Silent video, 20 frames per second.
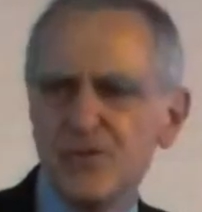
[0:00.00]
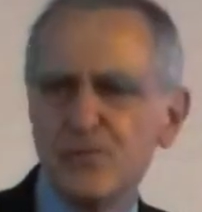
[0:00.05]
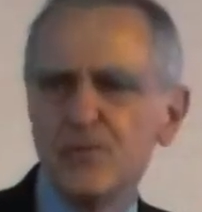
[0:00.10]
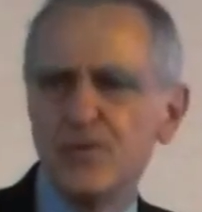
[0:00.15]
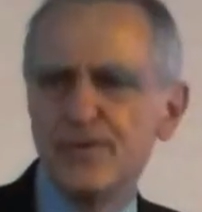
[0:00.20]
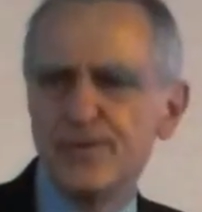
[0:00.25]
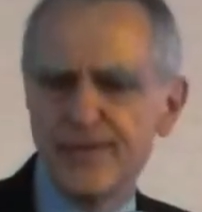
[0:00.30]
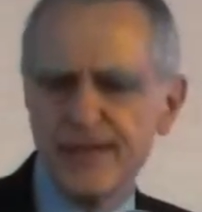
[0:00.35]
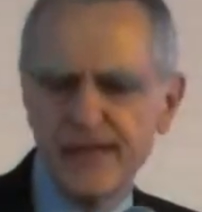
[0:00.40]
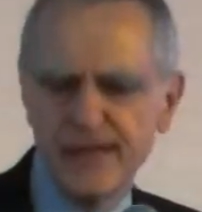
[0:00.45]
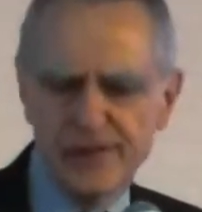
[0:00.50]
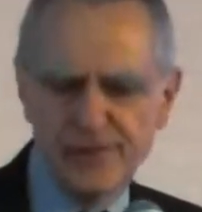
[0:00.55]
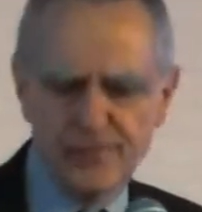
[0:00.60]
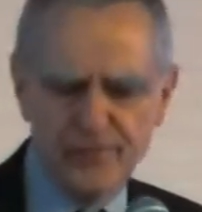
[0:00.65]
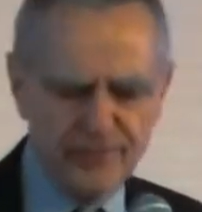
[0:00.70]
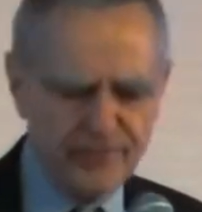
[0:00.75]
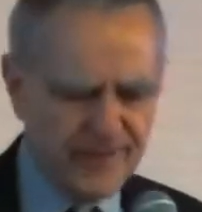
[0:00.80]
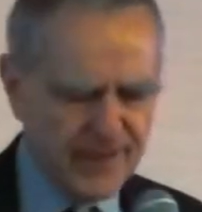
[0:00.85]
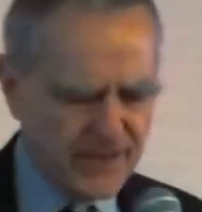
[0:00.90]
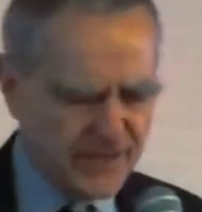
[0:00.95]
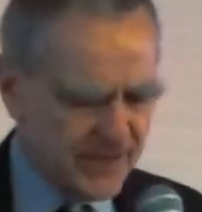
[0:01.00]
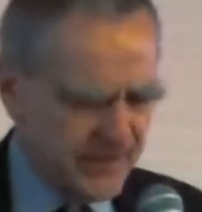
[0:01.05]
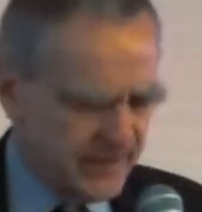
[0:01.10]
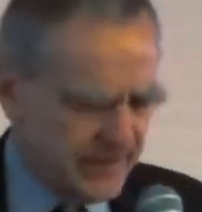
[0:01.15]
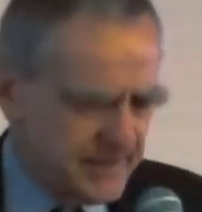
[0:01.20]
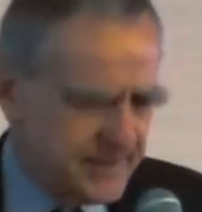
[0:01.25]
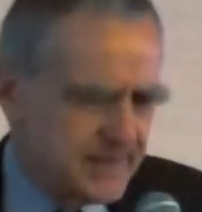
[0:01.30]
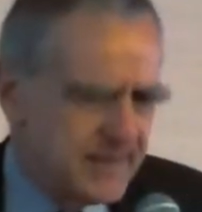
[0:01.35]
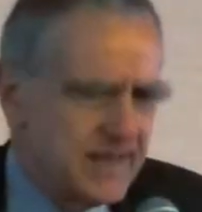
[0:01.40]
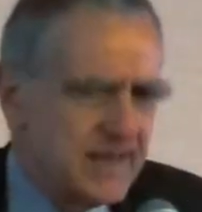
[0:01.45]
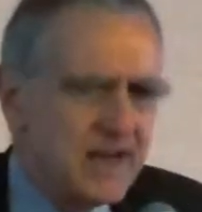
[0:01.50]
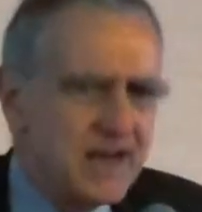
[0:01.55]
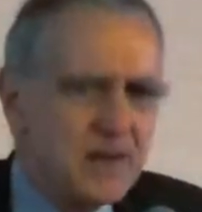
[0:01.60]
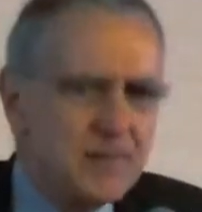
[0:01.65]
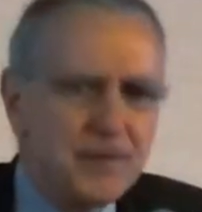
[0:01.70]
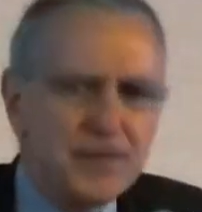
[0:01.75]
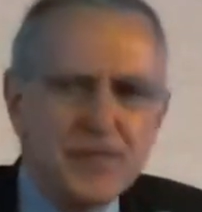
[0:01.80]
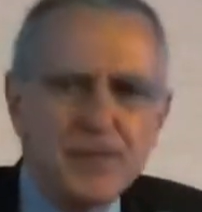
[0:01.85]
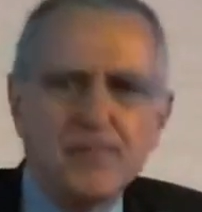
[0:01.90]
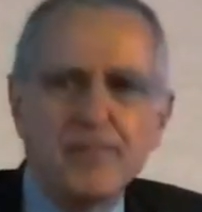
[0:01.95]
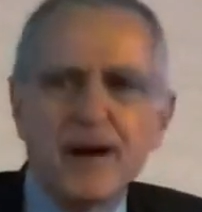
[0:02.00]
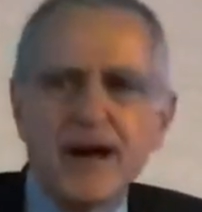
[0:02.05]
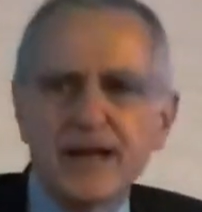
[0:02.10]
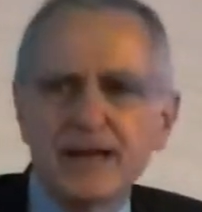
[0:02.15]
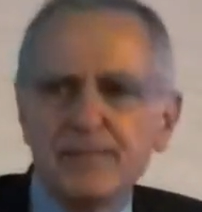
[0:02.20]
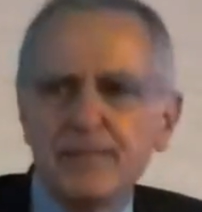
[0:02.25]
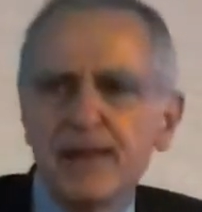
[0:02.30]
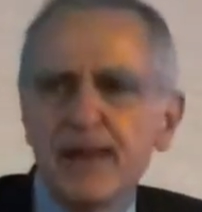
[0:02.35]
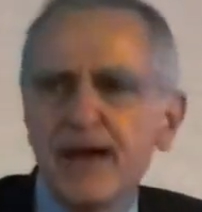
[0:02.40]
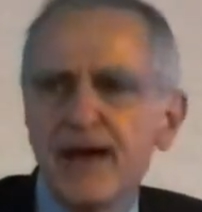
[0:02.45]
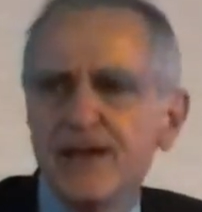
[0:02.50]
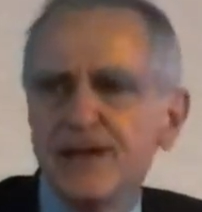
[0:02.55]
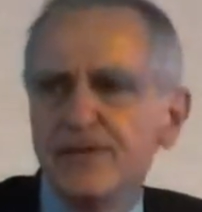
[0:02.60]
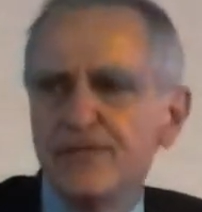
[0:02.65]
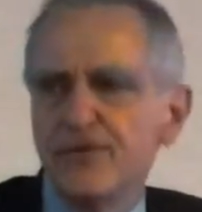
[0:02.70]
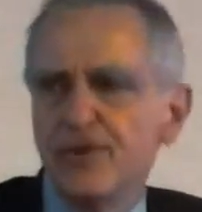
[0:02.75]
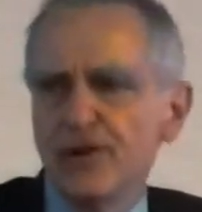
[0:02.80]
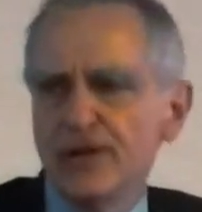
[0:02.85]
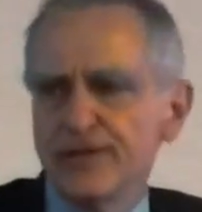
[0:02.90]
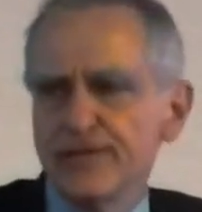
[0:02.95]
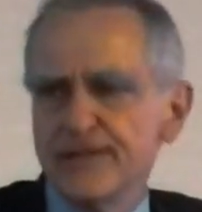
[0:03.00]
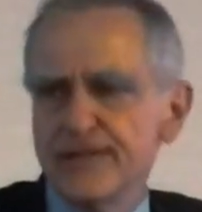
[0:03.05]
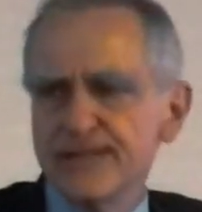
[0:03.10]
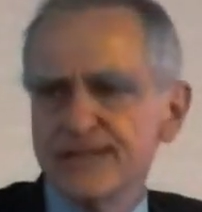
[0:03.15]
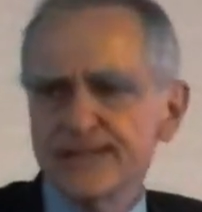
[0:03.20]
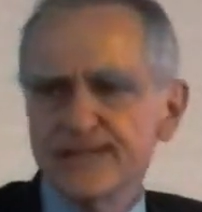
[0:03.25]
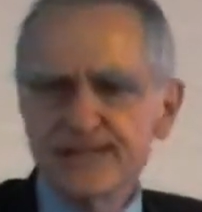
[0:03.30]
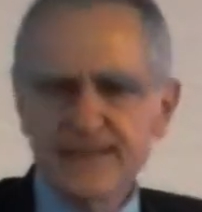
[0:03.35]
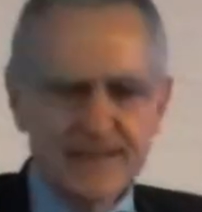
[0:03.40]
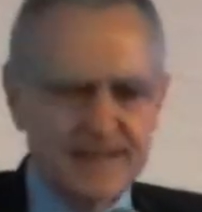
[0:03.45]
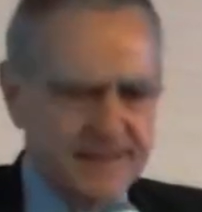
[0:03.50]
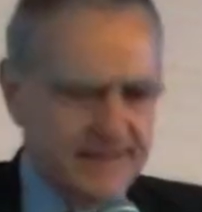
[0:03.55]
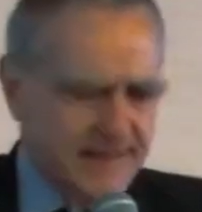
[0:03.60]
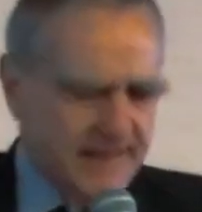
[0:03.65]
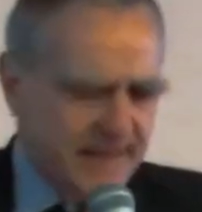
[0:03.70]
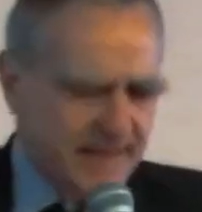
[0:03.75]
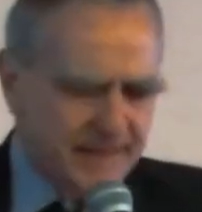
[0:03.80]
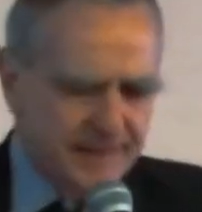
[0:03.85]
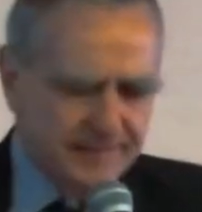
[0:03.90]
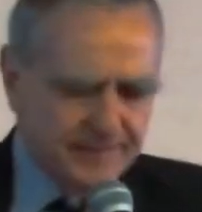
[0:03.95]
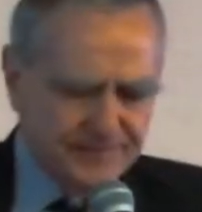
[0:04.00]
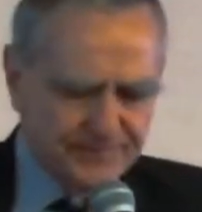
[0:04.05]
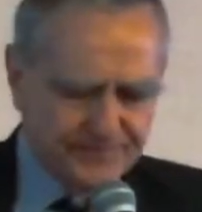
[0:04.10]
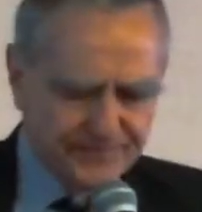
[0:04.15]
with the health professionals. But the bottom line of all of this is that,